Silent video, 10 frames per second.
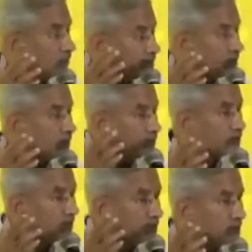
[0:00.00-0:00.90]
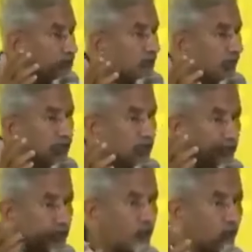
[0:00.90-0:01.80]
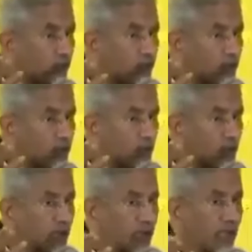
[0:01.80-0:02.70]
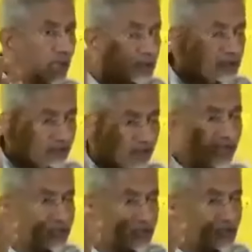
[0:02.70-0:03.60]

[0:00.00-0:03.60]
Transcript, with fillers: something called international humanitarian law. And the fact